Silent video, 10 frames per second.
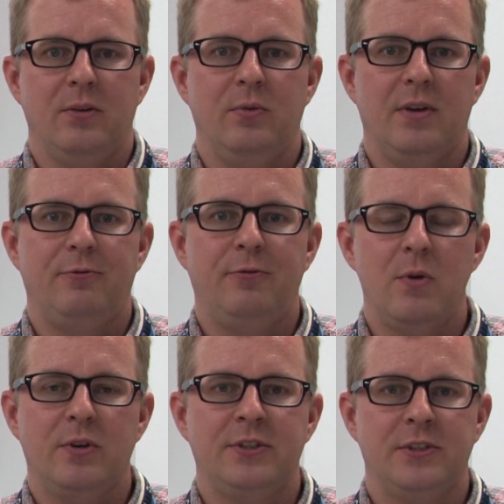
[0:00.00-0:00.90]
it
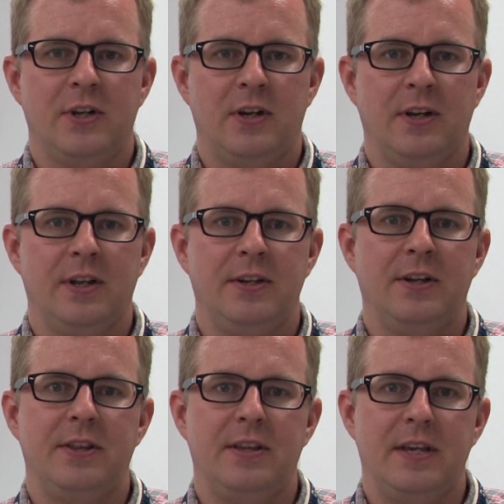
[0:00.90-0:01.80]
focuses on
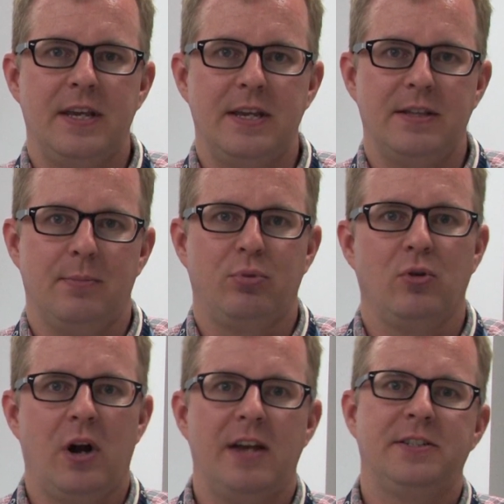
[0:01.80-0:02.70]
the
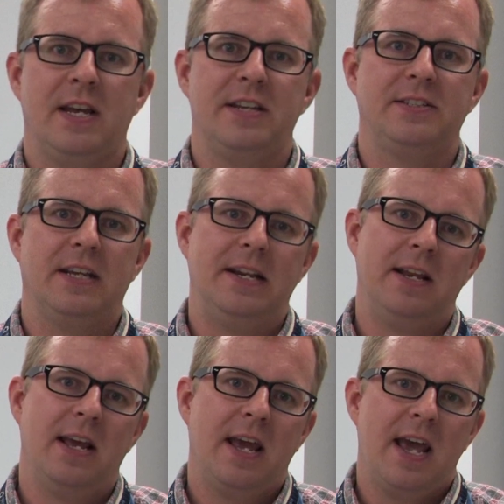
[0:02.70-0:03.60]
process and
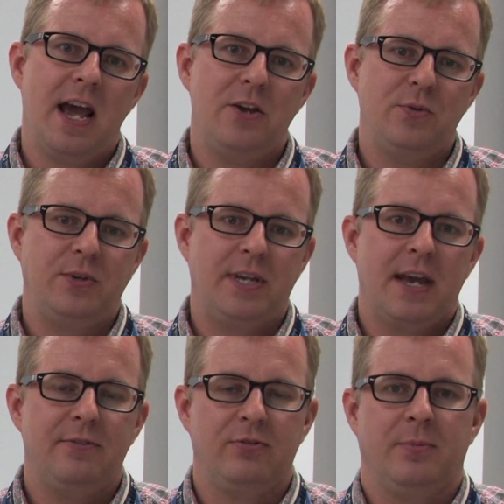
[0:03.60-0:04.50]
how you
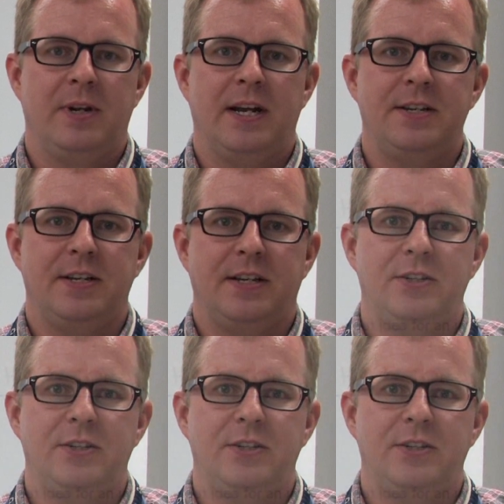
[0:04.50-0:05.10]
get from an idea